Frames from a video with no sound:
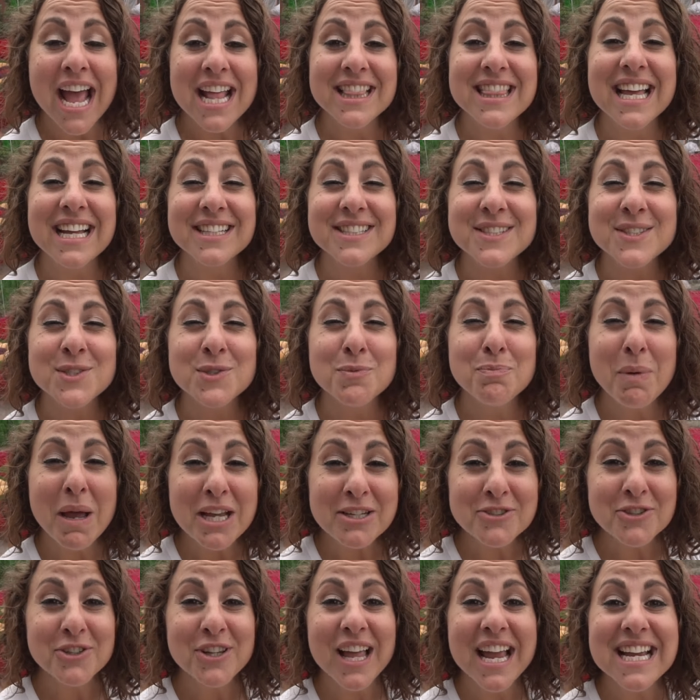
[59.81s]
that
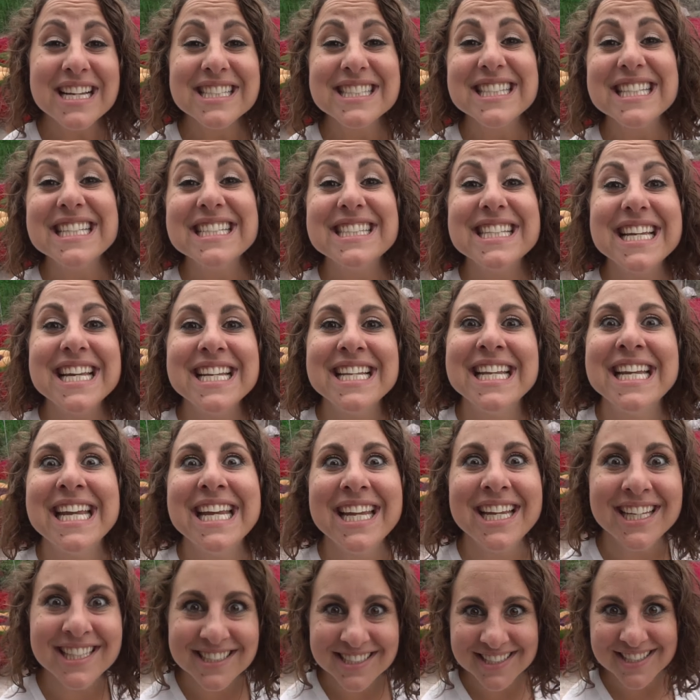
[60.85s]
specializes in
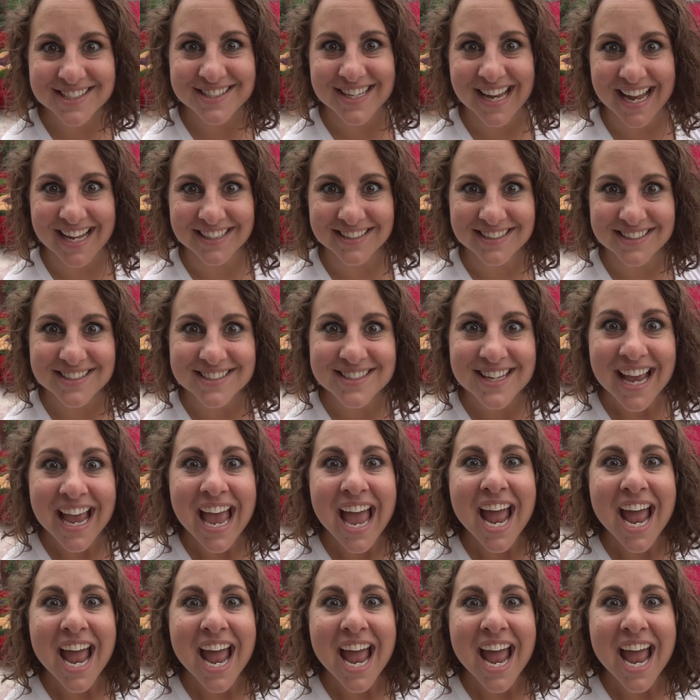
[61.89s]
incense.